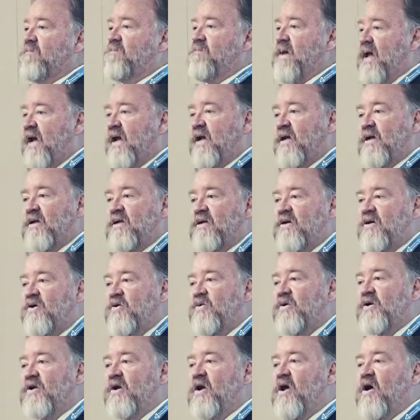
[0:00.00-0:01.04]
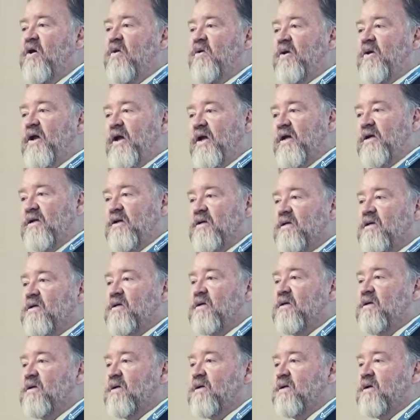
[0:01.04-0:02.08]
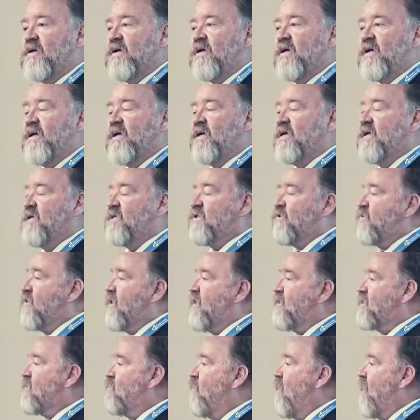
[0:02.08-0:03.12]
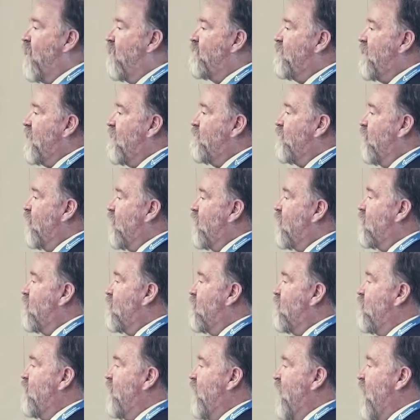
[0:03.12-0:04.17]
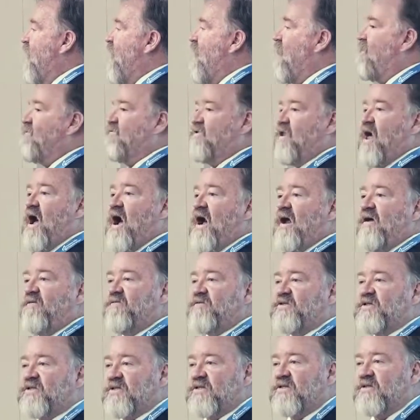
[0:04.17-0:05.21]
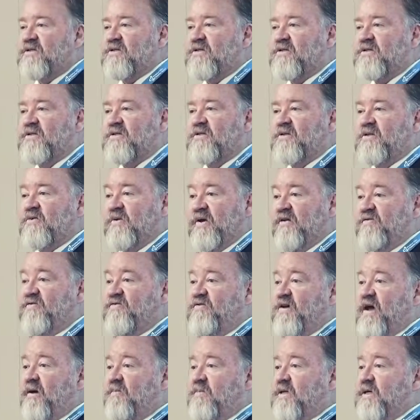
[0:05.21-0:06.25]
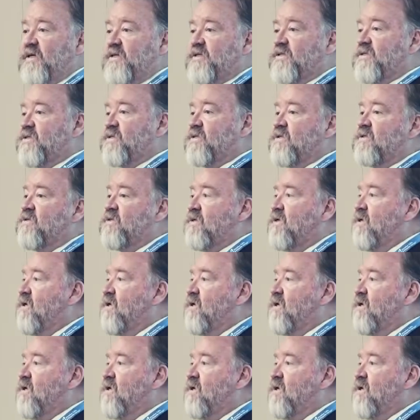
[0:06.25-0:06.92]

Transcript: Man, who would have known, eh? So guess what? People, we have lives. We have families.